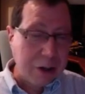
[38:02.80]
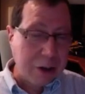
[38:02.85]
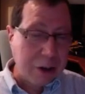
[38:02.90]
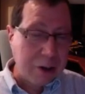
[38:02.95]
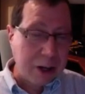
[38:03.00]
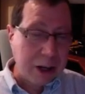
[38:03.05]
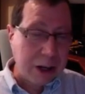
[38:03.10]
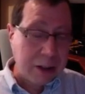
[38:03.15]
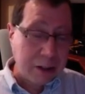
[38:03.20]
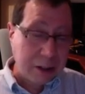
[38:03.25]
going to
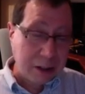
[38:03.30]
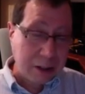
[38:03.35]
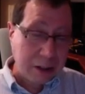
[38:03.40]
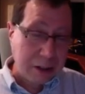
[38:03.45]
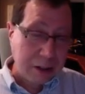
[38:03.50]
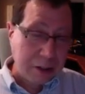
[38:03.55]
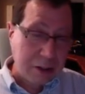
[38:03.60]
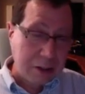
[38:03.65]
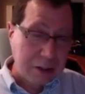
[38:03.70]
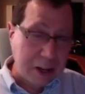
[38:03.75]
create
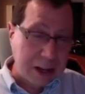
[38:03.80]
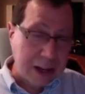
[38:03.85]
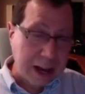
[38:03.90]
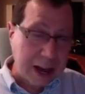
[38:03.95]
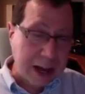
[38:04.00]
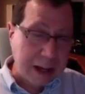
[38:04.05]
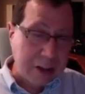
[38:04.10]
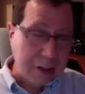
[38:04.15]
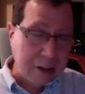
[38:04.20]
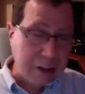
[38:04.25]
the
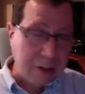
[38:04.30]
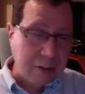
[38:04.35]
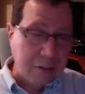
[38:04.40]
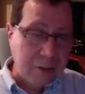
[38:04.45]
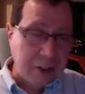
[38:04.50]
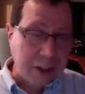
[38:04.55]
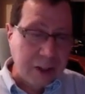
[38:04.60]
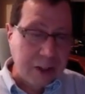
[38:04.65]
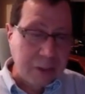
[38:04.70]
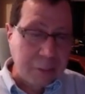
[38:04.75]
diagonal
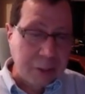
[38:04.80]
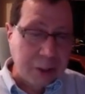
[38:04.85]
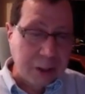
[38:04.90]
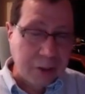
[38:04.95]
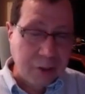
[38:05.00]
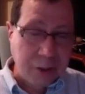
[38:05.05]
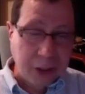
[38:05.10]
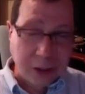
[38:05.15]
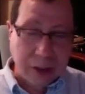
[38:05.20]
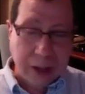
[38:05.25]
of V
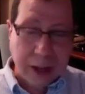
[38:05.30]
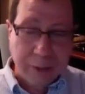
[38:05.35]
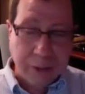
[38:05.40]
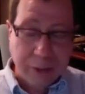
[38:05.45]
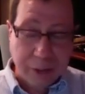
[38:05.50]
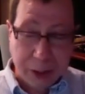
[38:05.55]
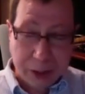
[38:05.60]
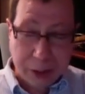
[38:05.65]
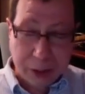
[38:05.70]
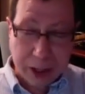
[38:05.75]
plus V
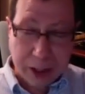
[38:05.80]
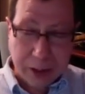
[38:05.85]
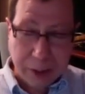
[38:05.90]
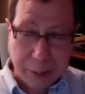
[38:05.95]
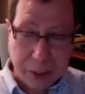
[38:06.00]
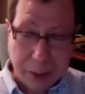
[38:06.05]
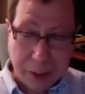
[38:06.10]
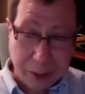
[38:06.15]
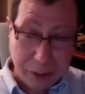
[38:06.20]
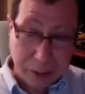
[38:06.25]
times V
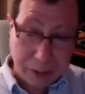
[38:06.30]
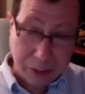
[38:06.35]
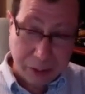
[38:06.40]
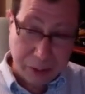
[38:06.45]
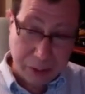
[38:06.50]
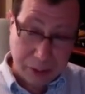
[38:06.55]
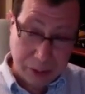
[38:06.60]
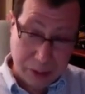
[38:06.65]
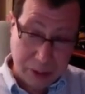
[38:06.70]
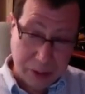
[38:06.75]
transpose.
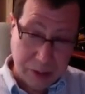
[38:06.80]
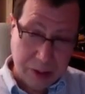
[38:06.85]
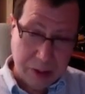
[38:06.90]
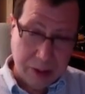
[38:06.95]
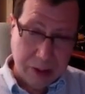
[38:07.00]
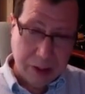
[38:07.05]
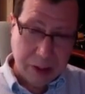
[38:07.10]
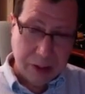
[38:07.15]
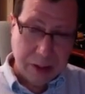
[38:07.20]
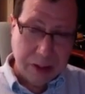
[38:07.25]

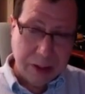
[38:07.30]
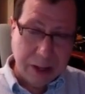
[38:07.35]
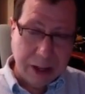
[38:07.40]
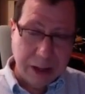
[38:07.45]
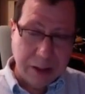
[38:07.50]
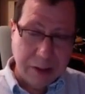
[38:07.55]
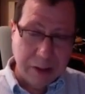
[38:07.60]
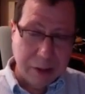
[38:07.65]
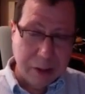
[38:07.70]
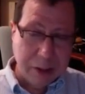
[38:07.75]

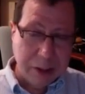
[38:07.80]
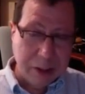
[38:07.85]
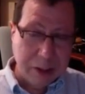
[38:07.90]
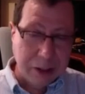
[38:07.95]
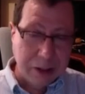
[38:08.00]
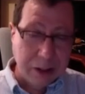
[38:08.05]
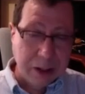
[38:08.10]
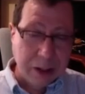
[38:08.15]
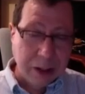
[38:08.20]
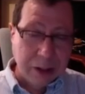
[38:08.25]
Okay, and so
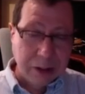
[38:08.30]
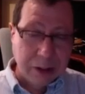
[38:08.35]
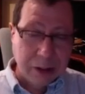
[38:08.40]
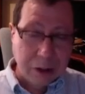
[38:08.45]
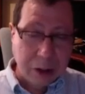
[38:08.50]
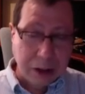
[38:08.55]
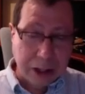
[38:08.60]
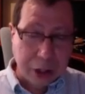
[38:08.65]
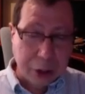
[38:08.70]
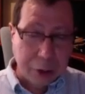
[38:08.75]
here,
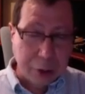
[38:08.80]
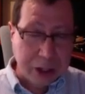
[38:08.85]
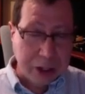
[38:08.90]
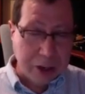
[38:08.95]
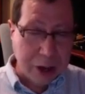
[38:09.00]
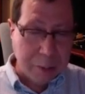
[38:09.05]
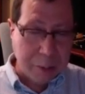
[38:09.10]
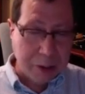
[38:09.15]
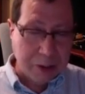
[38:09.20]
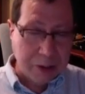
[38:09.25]
there's only
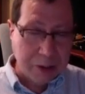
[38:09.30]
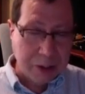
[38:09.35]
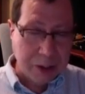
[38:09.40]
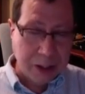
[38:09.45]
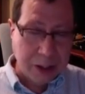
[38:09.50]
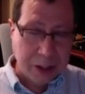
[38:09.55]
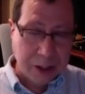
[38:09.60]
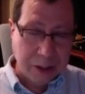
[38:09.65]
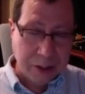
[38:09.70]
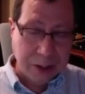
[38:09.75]
3 numbers
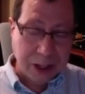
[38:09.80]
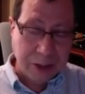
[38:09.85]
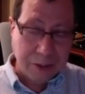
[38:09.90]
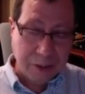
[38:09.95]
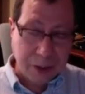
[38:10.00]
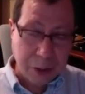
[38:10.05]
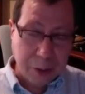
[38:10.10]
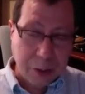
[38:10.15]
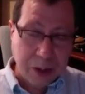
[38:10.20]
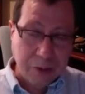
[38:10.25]
in here,
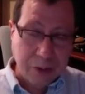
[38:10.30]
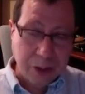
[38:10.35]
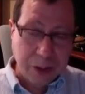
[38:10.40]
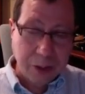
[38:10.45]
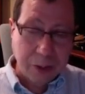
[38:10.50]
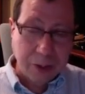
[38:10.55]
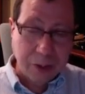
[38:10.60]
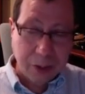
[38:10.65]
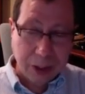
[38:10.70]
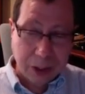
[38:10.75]
right? V1,
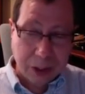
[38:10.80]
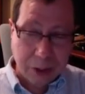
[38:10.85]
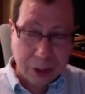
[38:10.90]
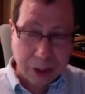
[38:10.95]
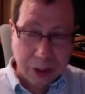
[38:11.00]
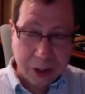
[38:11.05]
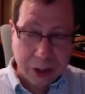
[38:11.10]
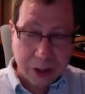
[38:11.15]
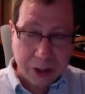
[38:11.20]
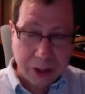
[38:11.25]
V2, and
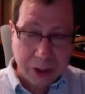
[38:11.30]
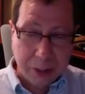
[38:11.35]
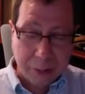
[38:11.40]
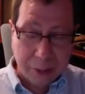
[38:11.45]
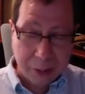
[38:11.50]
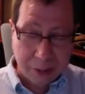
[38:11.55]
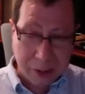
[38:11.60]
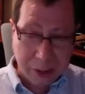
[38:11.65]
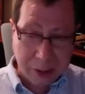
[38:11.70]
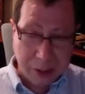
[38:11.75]
V3 are the only
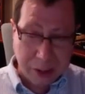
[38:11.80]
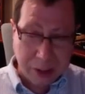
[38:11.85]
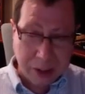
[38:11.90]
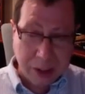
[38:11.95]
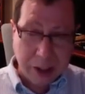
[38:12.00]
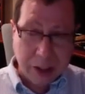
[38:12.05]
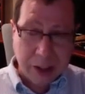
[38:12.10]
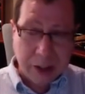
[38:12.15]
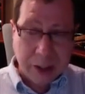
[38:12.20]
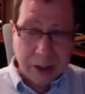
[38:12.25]
numbers in
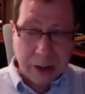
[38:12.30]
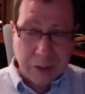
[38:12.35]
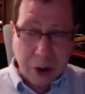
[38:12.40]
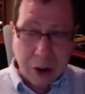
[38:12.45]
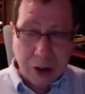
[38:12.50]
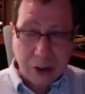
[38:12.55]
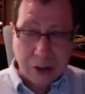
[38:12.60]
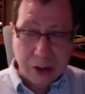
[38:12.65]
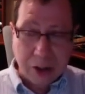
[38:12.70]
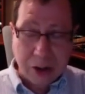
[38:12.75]
here. Of
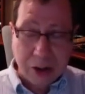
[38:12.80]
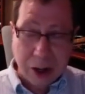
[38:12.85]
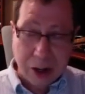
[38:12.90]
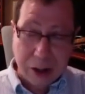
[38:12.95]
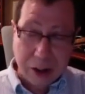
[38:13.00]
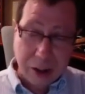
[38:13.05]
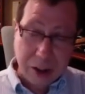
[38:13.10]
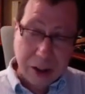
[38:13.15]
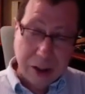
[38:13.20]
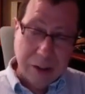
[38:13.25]
course,
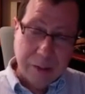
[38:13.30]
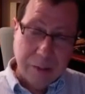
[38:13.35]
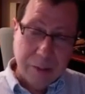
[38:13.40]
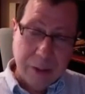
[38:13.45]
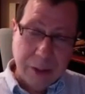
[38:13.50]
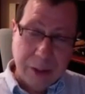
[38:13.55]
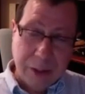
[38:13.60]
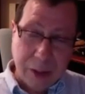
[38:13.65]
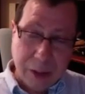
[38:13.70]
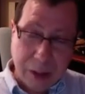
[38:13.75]

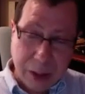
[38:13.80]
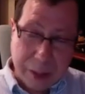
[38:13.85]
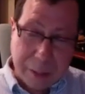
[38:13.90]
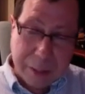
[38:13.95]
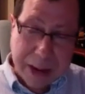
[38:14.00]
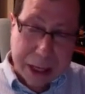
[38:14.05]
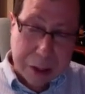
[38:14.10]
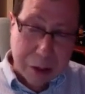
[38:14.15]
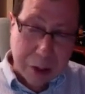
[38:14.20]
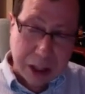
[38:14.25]
the
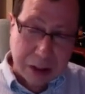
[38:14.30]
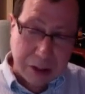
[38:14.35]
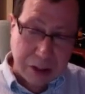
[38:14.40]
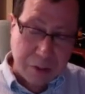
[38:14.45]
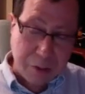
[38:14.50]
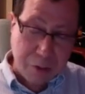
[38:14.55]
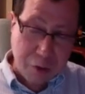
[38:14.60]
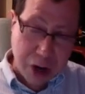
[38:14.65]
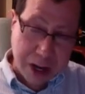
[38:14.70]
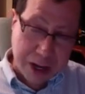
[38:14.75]
matrix,
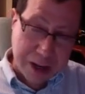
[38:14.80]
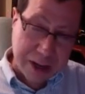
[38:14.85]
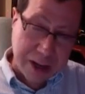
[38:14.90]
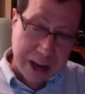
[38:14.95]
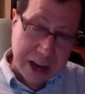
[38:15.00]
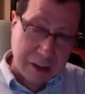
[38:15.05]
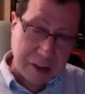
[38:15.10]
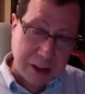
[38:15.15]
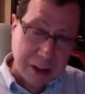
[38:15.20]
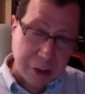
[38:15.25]
if
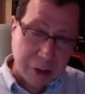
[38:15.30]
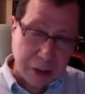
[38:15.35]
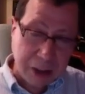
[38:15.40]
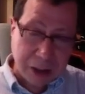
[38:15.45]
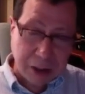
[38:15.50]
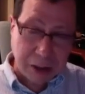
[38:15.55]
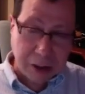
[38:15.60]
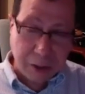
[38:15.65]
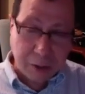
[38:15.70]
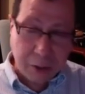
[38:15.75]
written out in
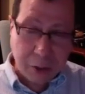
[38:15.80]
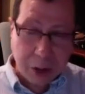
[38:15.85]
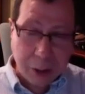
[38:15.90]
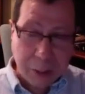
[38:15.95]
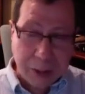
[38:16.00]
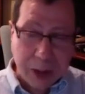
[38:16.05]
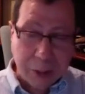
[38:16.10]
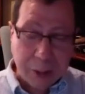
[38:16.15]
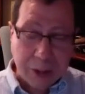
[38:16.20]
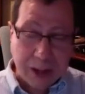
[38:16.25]
traditional
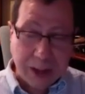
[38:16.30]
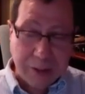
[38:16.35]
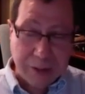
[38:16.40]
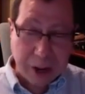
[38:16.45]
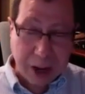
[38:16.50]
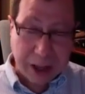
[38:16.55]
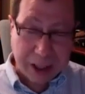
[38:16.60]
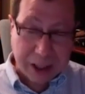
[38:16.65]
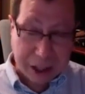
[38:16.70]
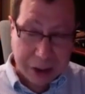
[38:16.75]
format, would have
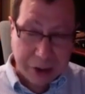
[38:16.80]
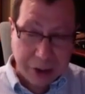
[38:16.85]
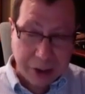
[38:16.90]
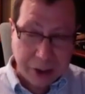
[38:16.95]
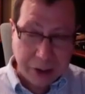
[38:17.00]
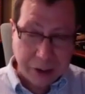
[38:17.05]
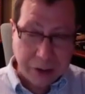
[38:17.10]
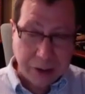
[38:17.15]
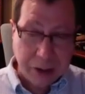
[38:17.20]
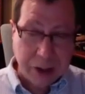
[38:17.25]
9
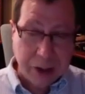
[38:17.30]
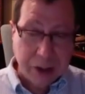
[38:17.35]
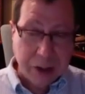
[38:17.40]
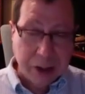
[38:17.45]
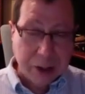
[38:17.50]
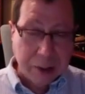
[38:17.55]
entries.